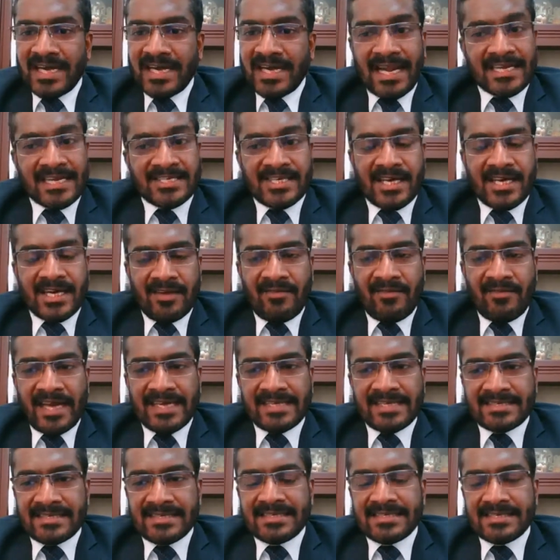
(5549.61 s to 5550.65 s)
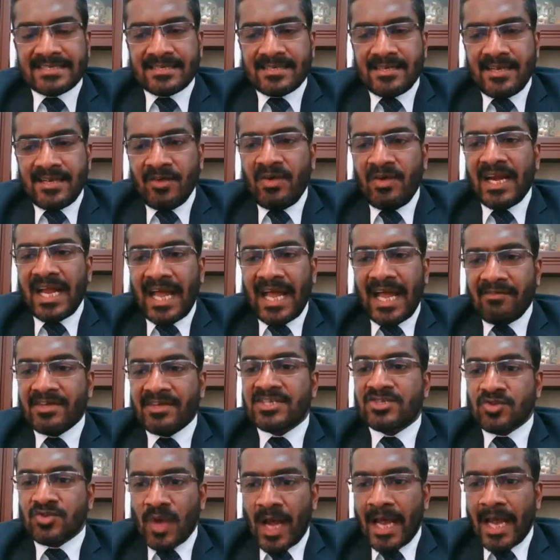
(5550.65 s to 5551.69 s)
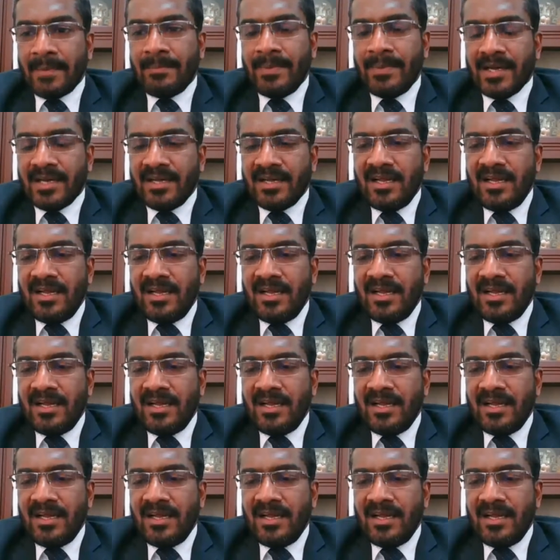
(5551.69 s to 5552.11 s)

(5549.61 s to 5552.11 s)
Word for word: collection devices, you will have a swab.